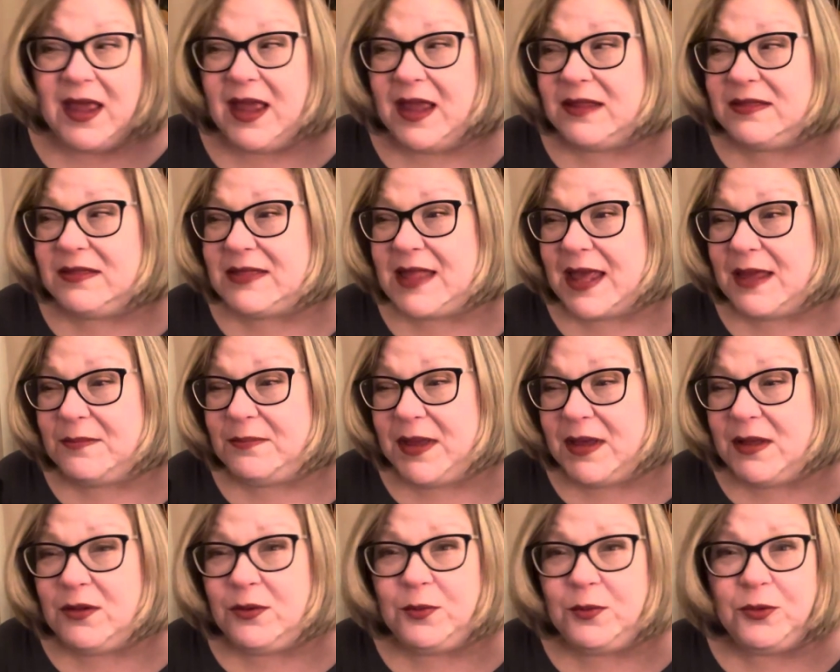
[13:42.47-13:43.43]
And that
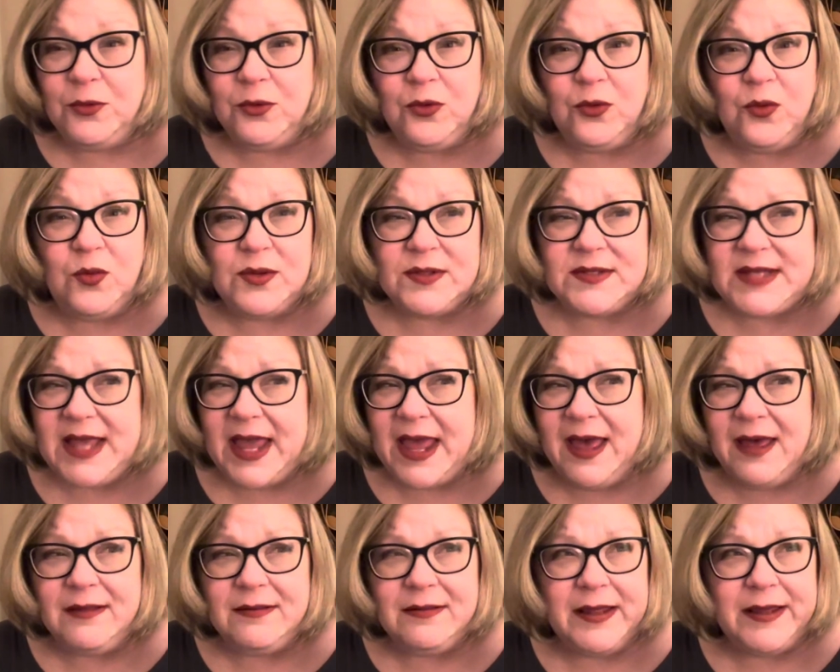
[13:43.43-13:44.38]
Malibu was
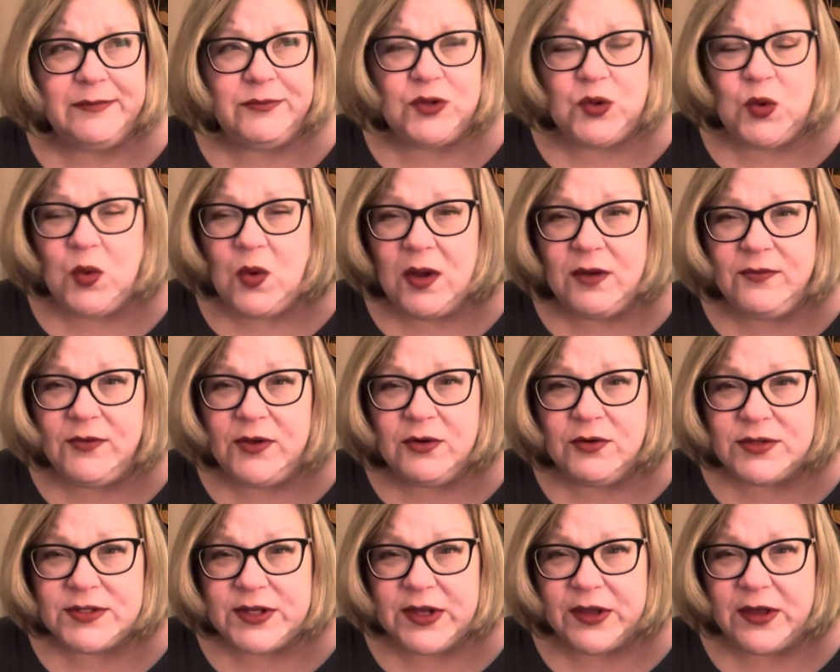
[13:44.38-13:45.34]
out like 12
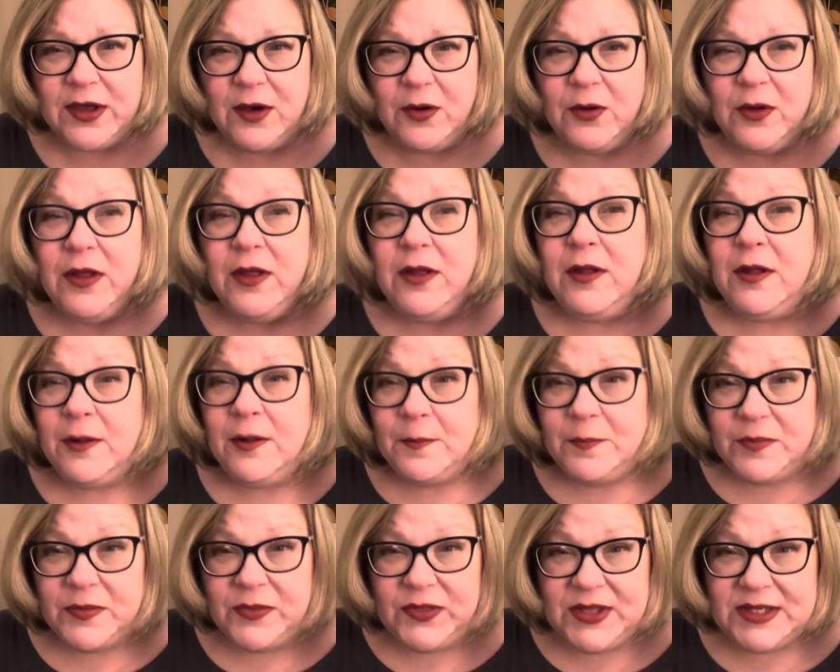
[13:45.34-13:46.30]
years ago.
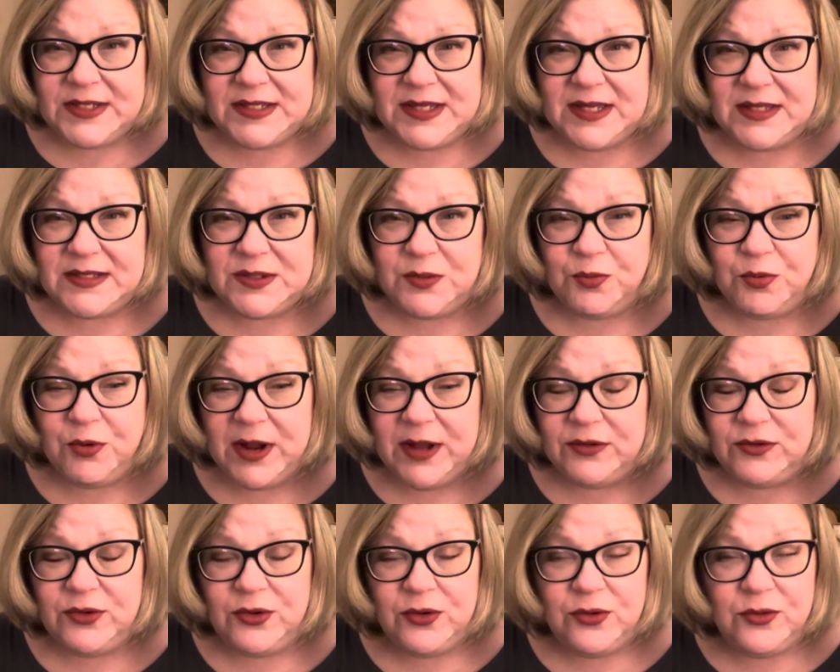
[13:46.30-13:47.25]
This is a
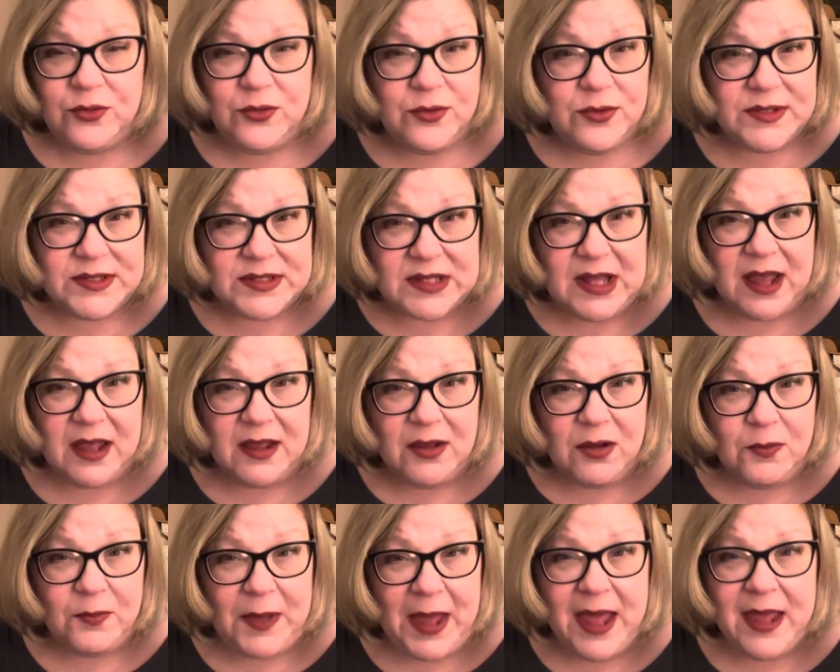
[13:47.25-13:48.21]
brand new
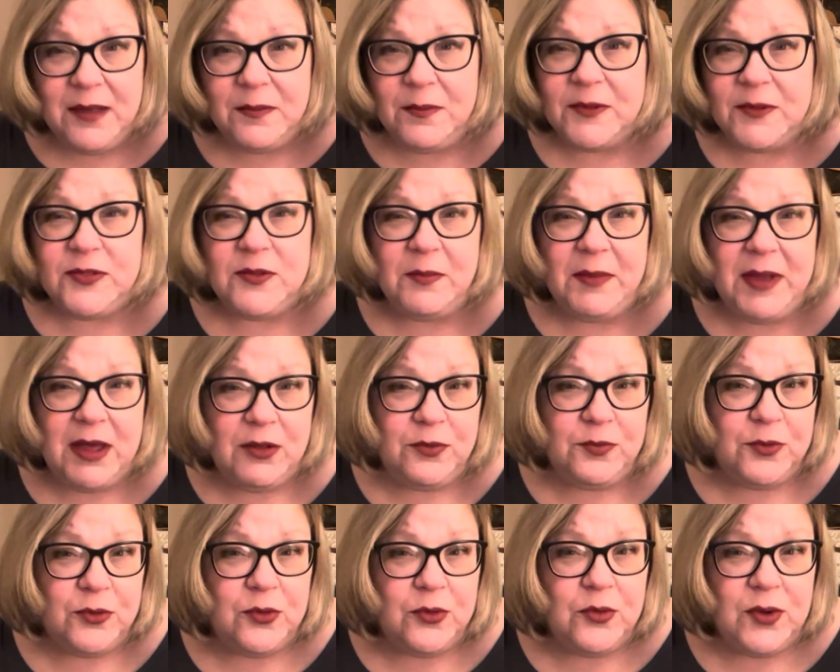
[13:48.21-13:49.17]
style bag, but the
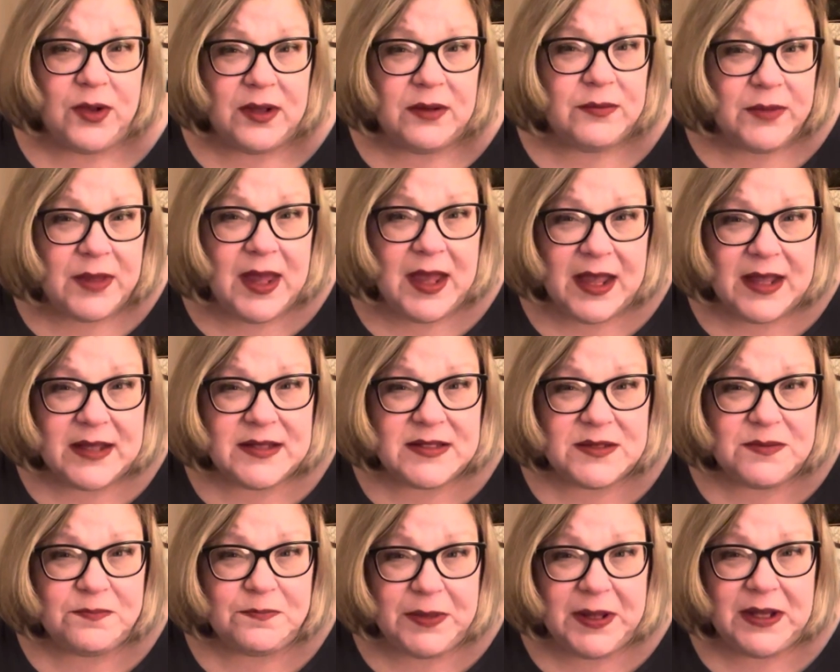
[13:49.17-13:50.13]
Malibu has
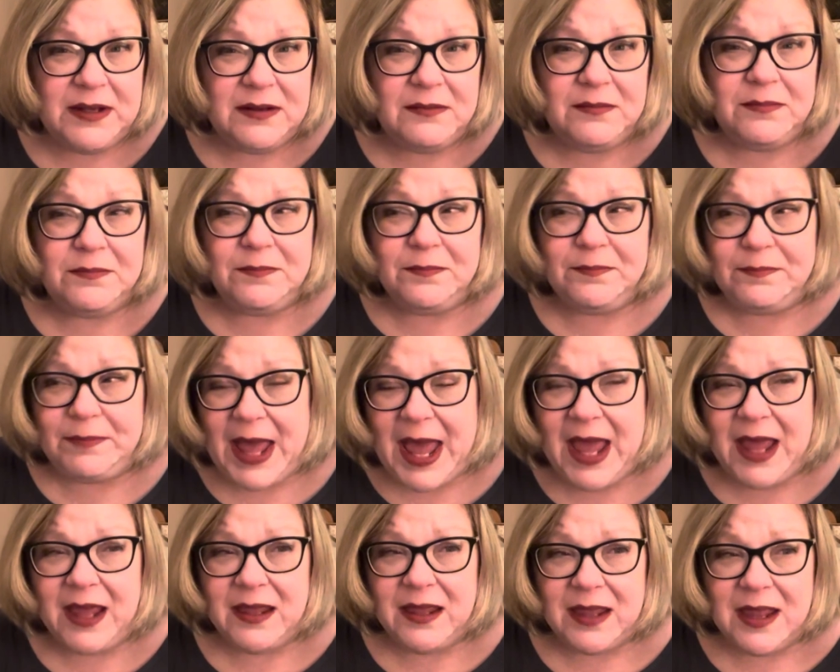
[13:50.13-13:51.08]
been
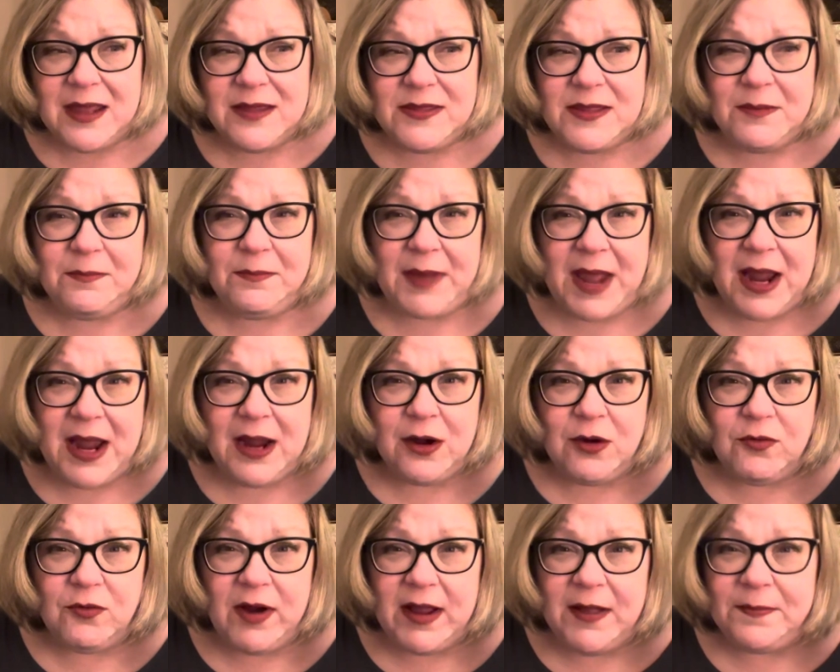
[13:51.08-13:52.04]
back and then back
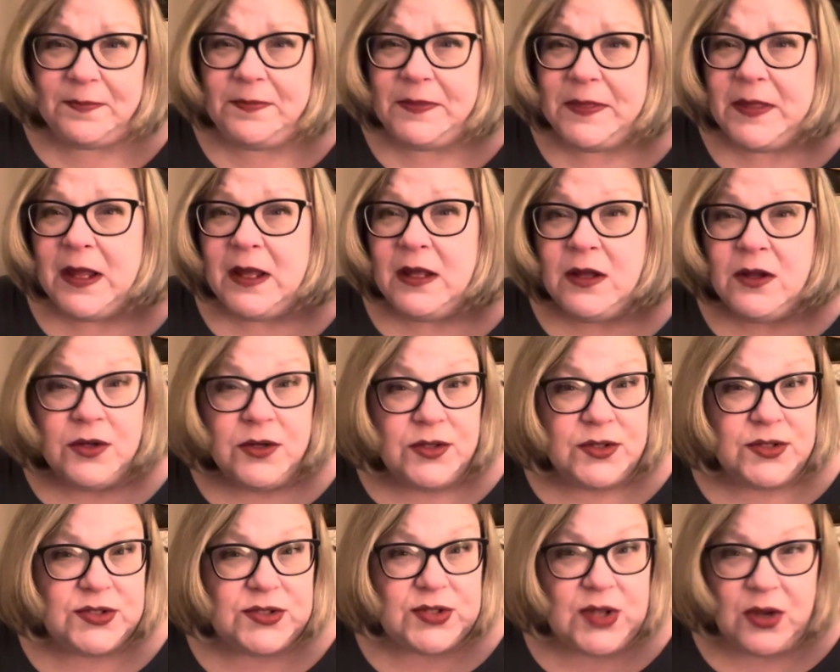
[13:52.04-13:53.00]
around.
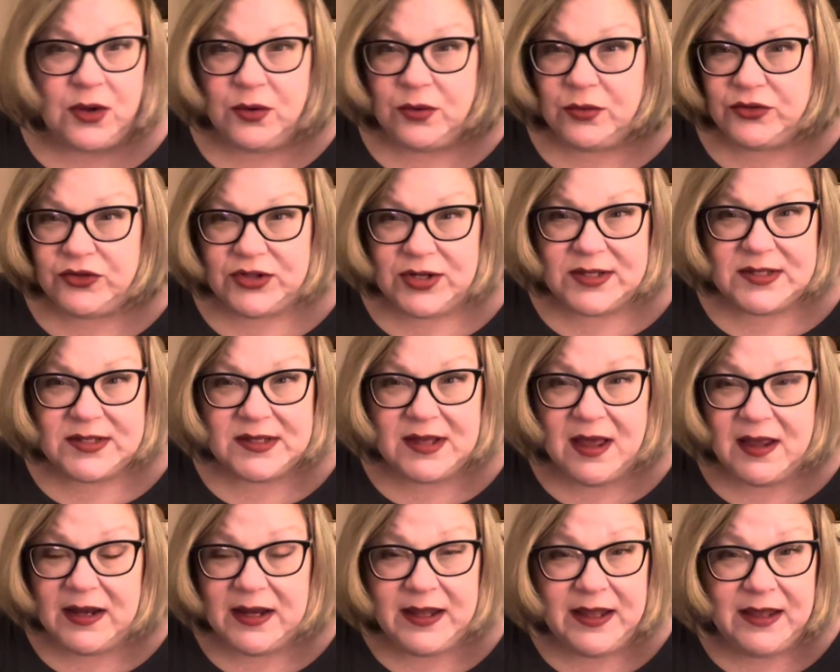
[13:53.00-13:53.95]
So just
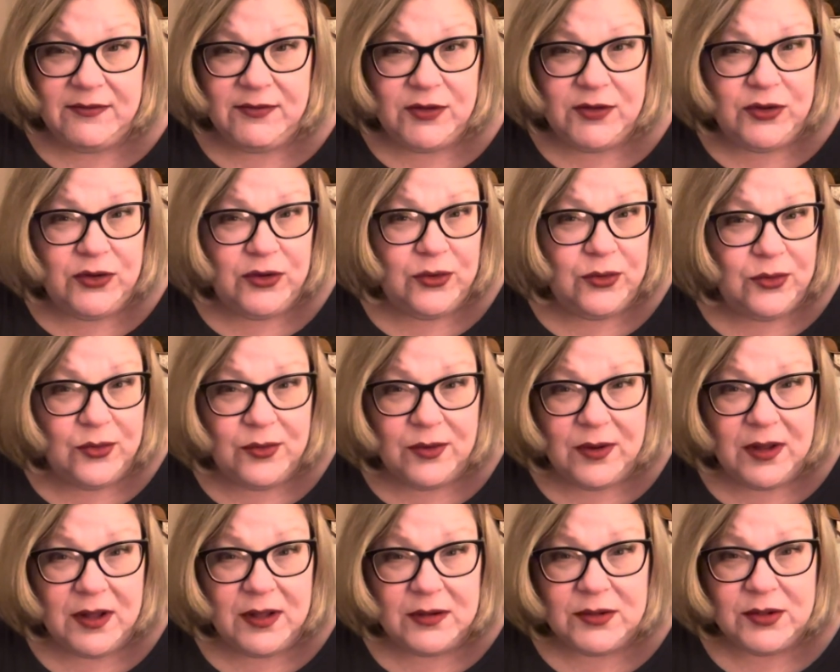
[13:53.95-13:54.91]
kind of giving
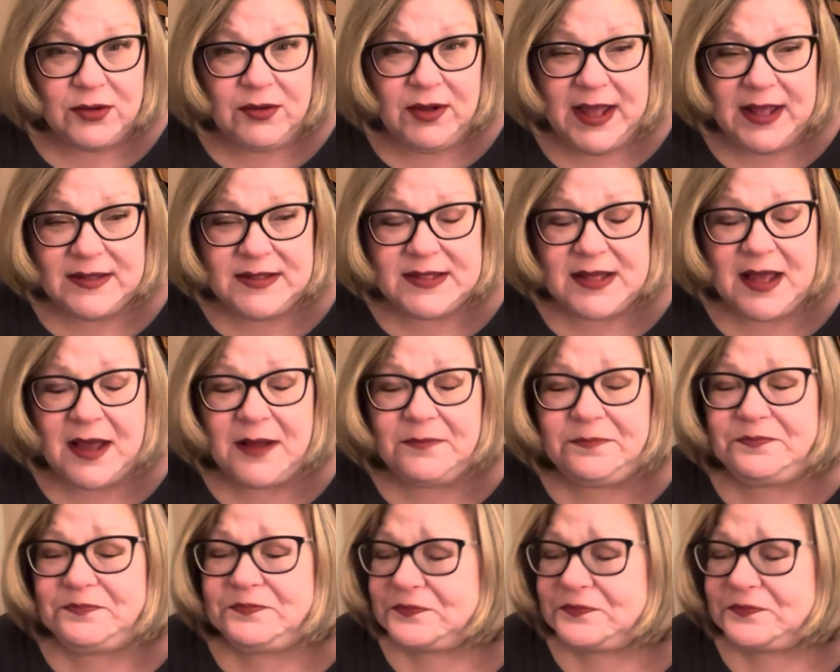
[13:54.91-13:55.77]
you a little heads up.